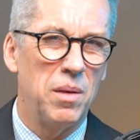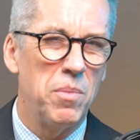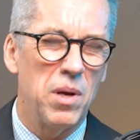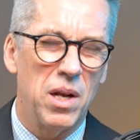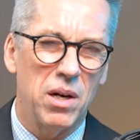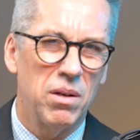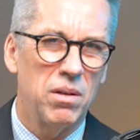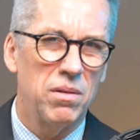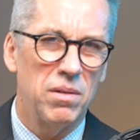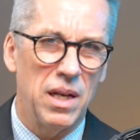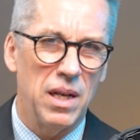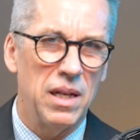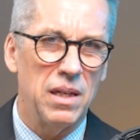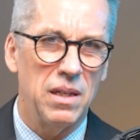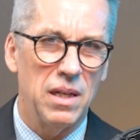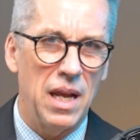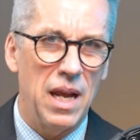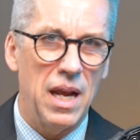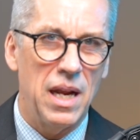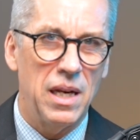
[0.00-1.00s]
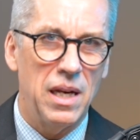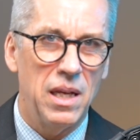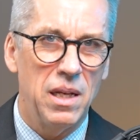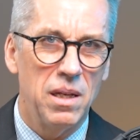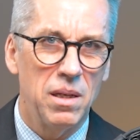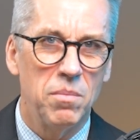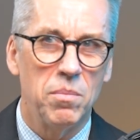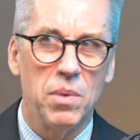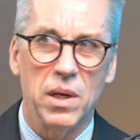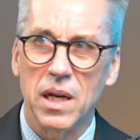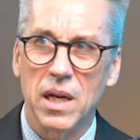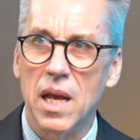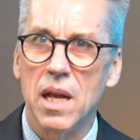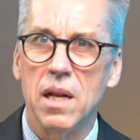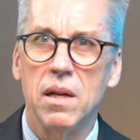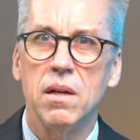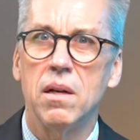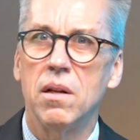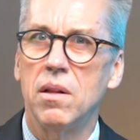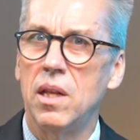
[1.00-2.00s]
better at 80. But
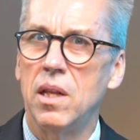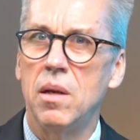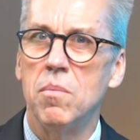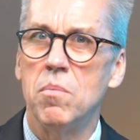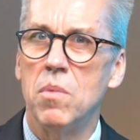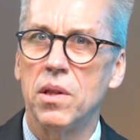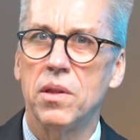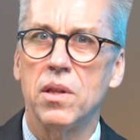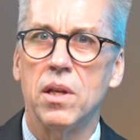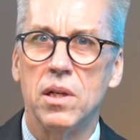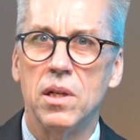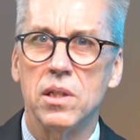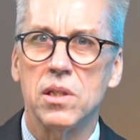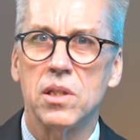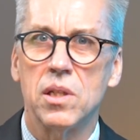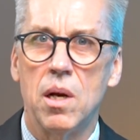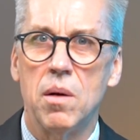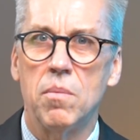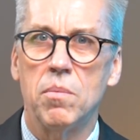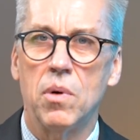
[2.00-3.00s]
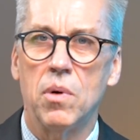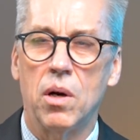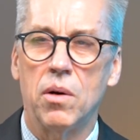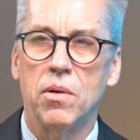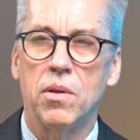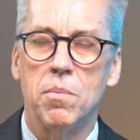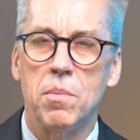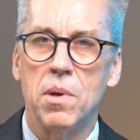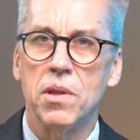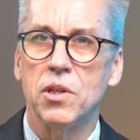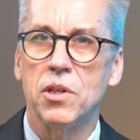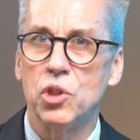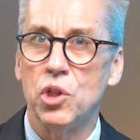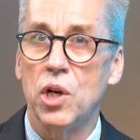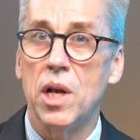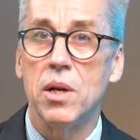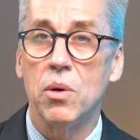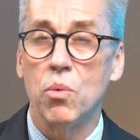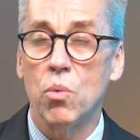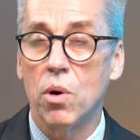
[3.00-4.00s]
again, the month of December or the month of
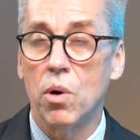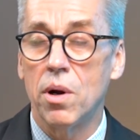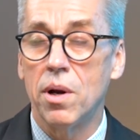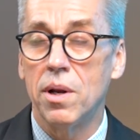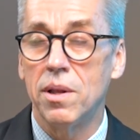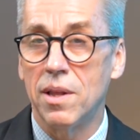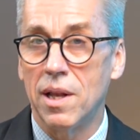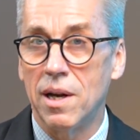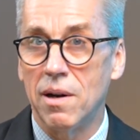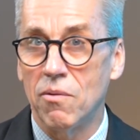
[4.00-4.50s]
January that